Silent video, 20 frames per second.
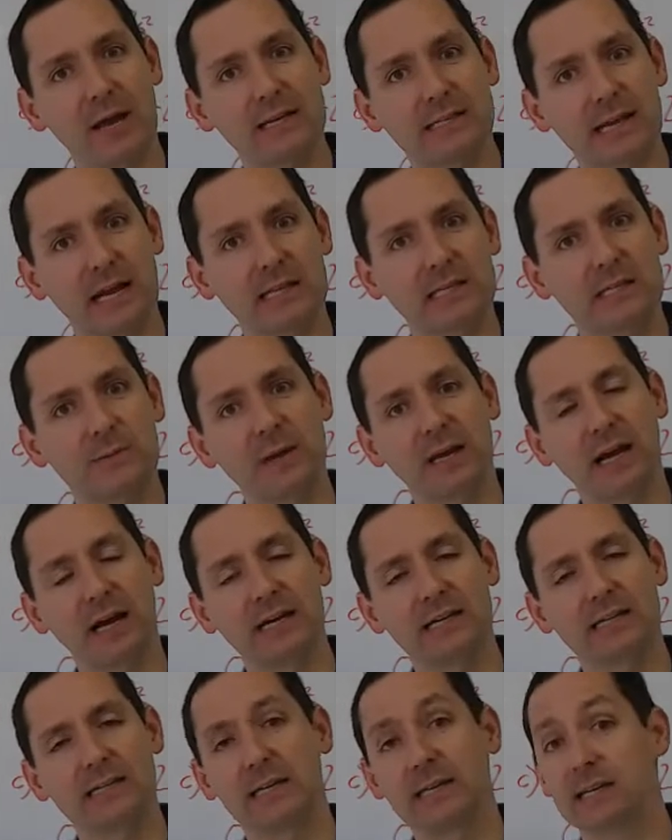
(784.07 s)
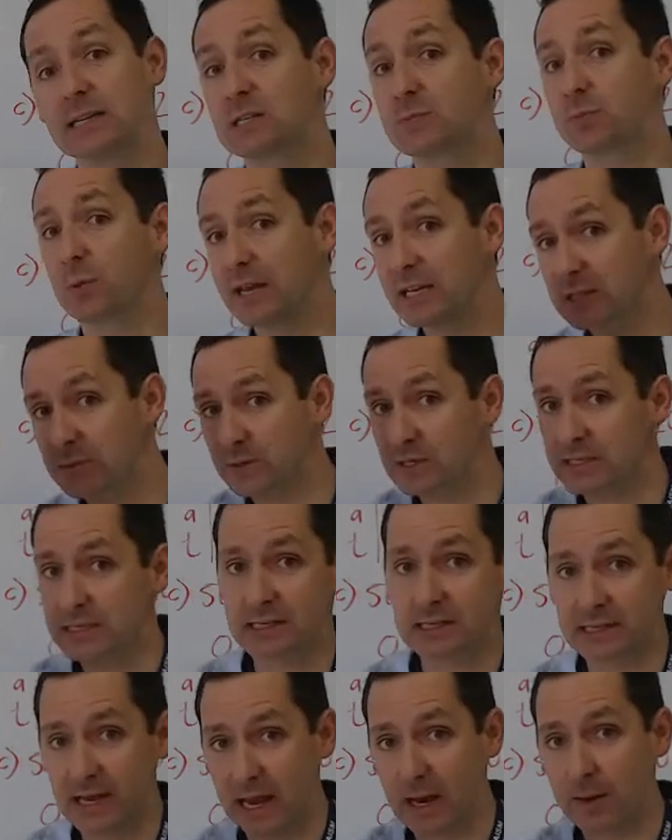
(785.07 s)
sense because the displacement's the
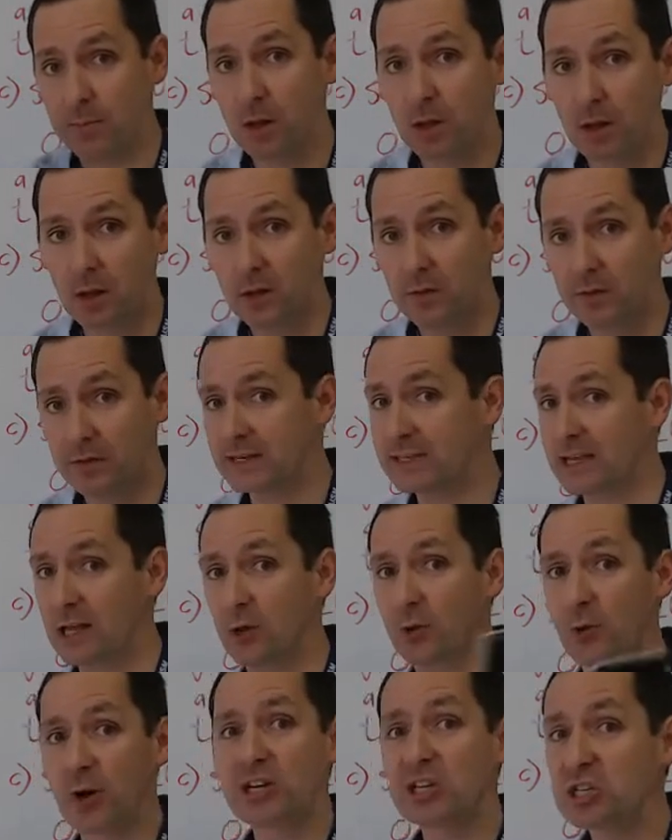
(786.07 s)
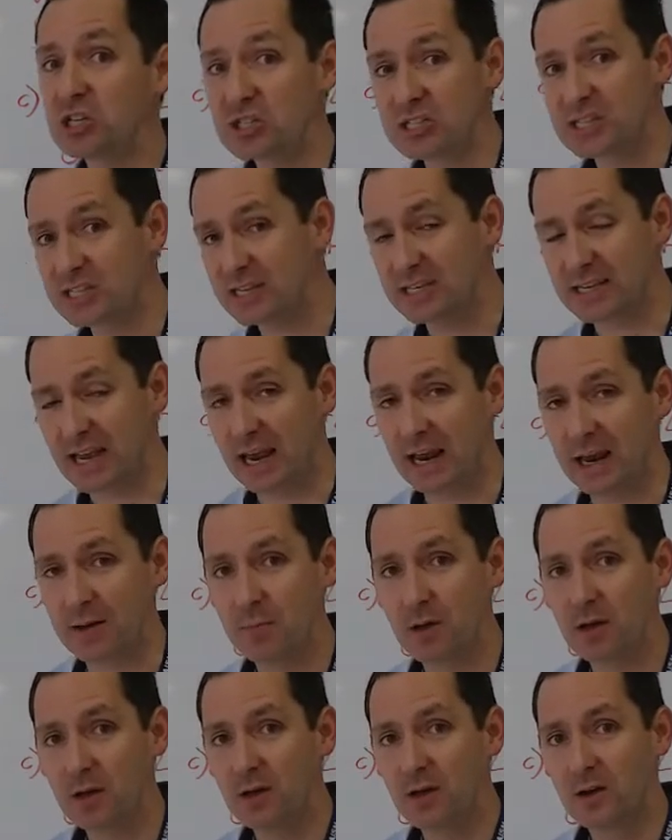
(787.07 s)
same, the acceleration's the
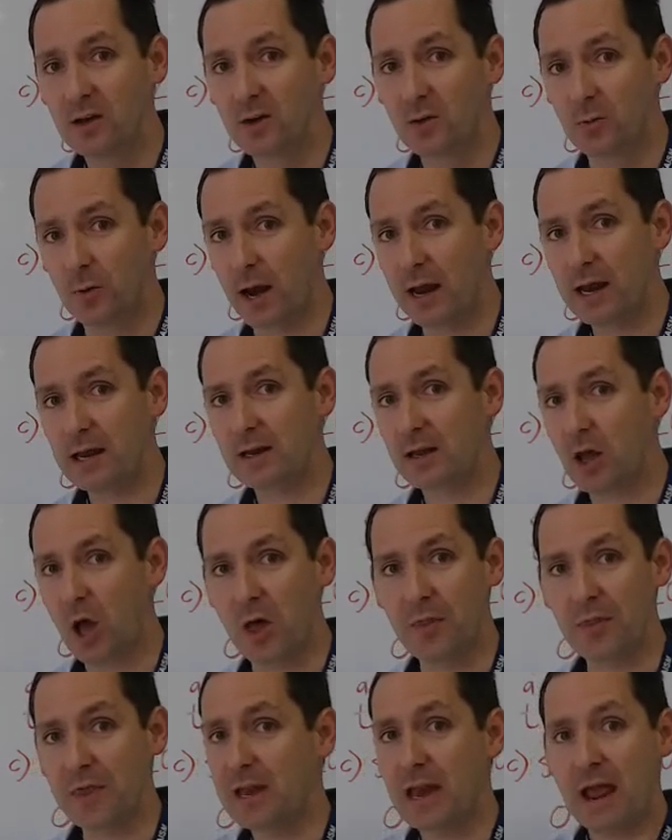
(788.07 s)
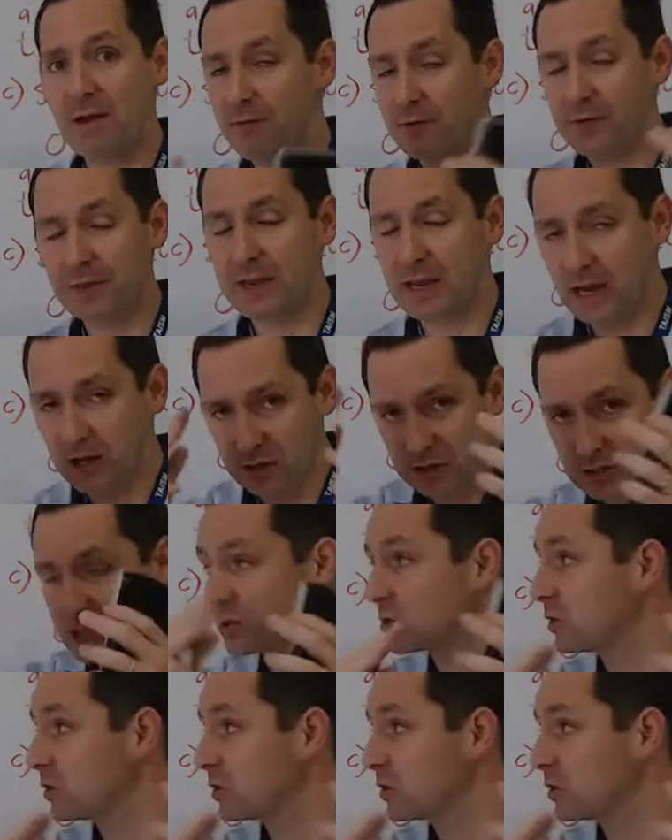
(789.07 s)
same, right? Then everything else